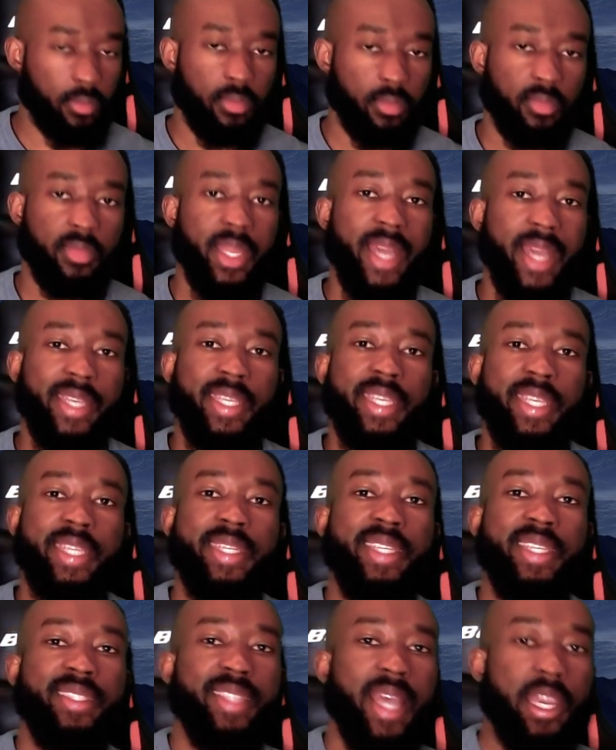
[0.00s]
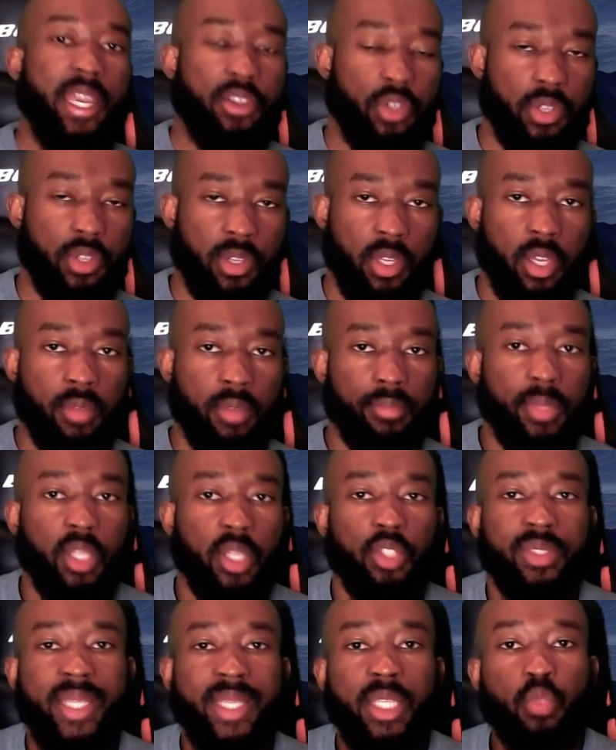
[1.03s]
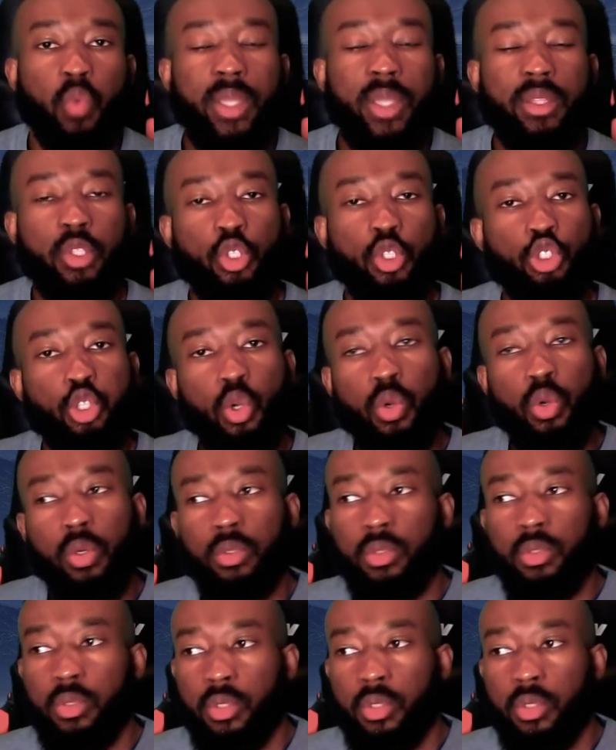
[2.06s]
that he desired, because that's what the soul